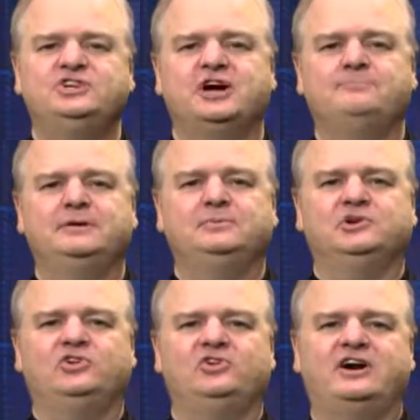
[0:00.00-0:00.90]
a
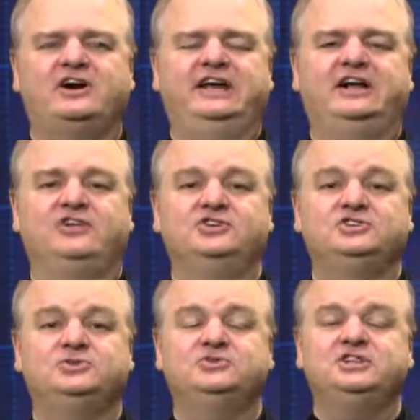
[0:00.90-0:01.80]
biblical
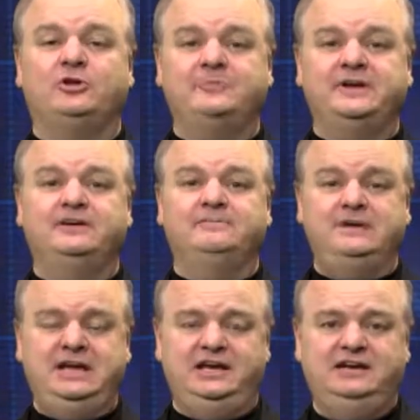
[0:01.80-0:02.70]
archaeologist who is helping
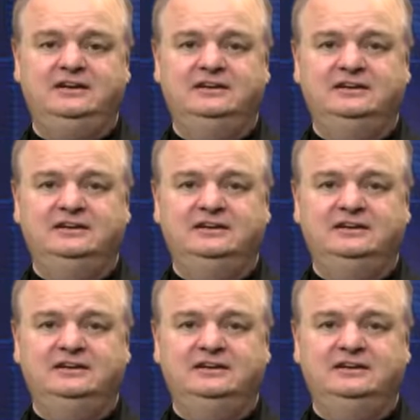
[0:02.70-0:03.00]
me